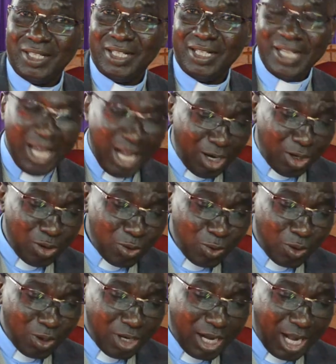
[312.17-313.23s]
Now,
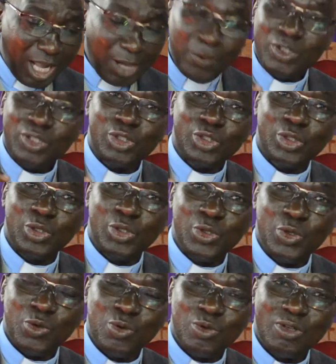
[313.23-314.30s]
I want to show
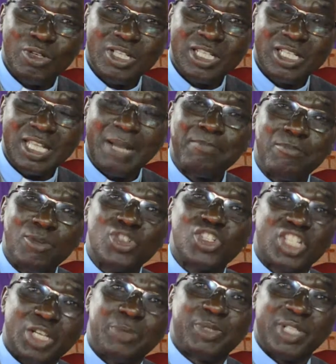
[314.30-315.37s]
you some more
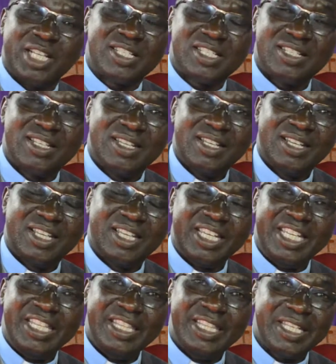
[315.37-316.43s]
scriptures
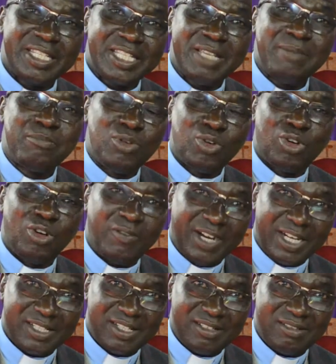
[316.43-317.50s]
in the same book of
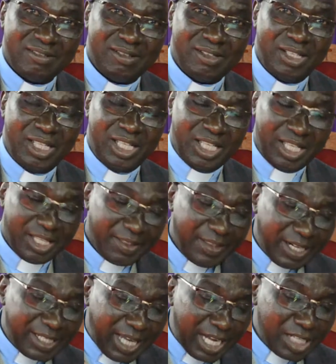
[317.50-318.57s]
Acts
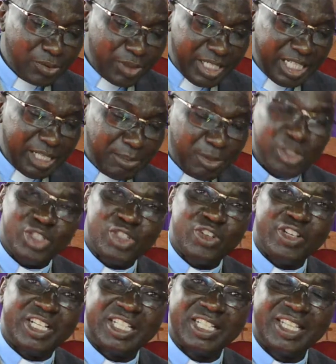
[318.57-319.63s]
that actually
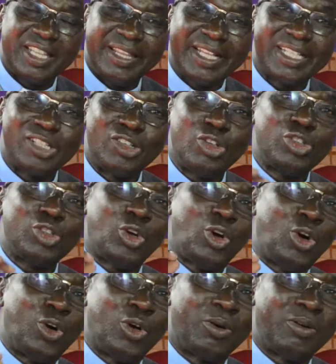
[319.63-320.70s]
demonstrate that not
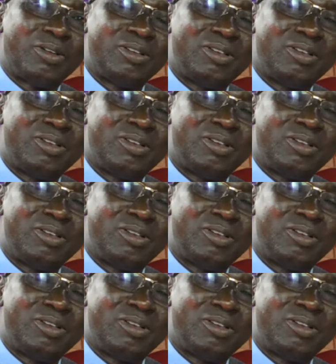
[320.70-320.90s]
all